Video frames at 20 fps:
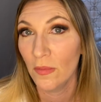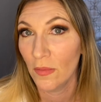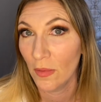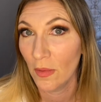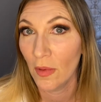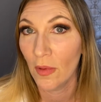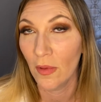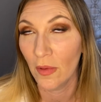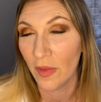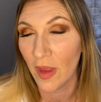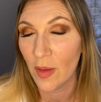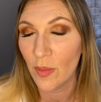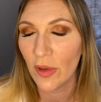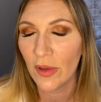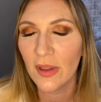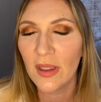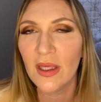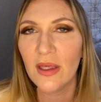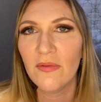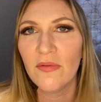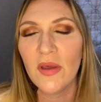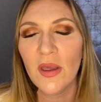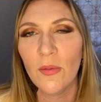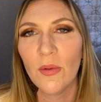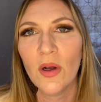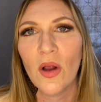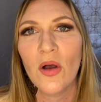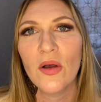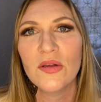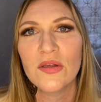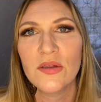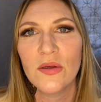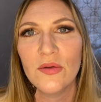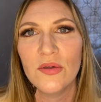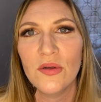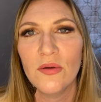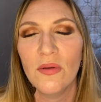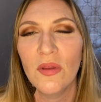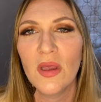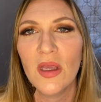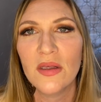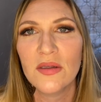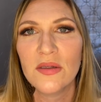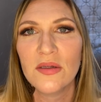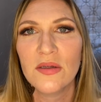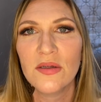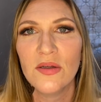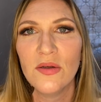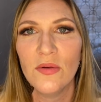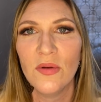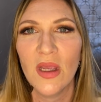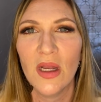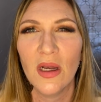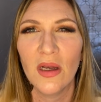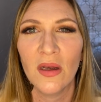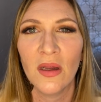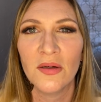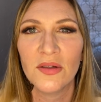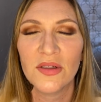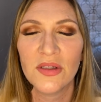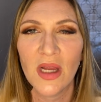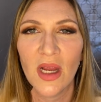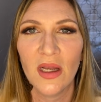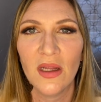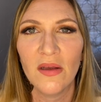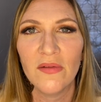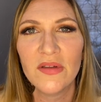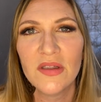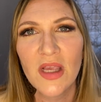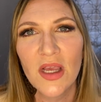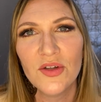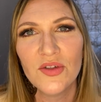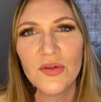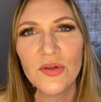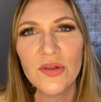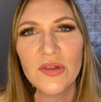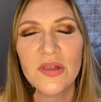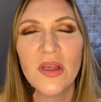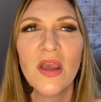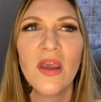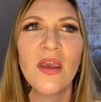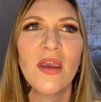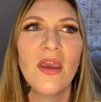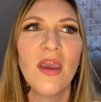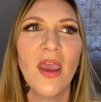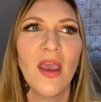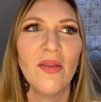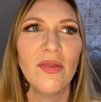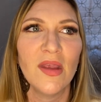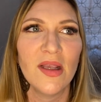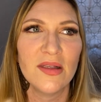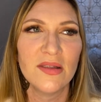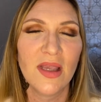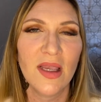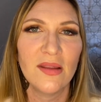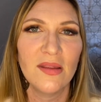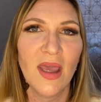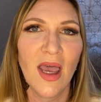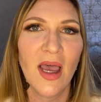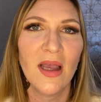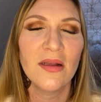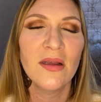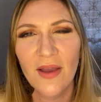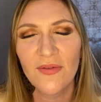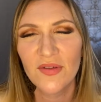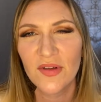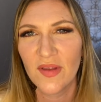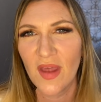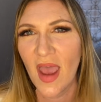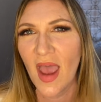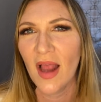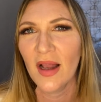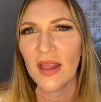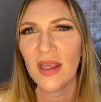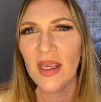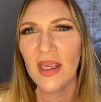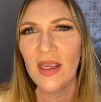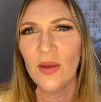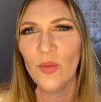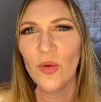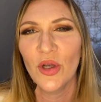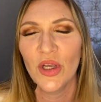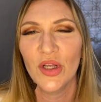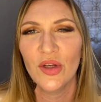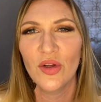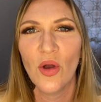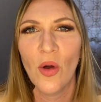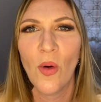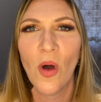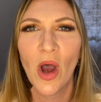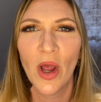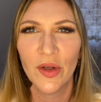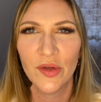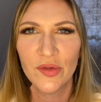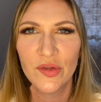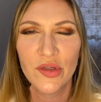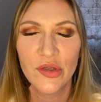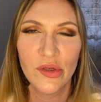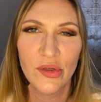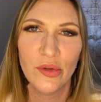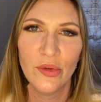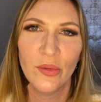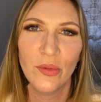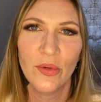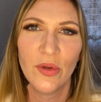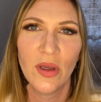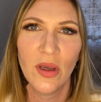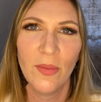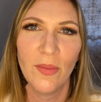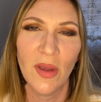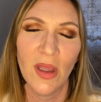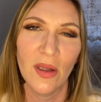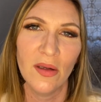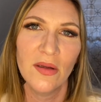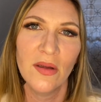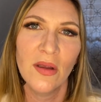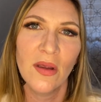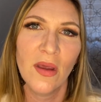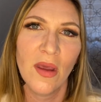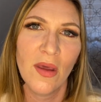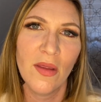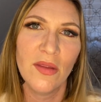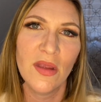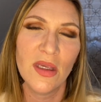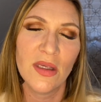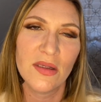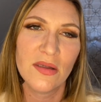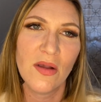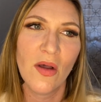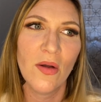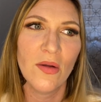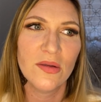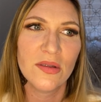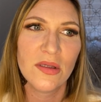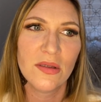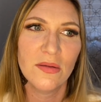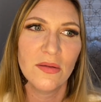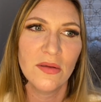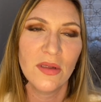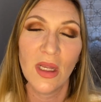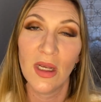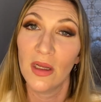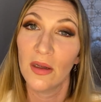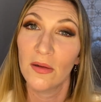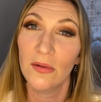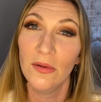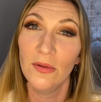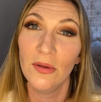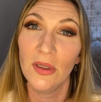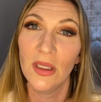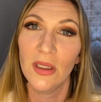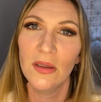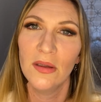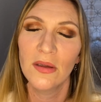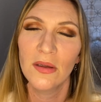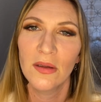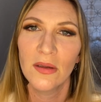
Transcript: or they believe he would also do this to get an understanding of schedules and things like that. After that, he would go on to commit the assaults that included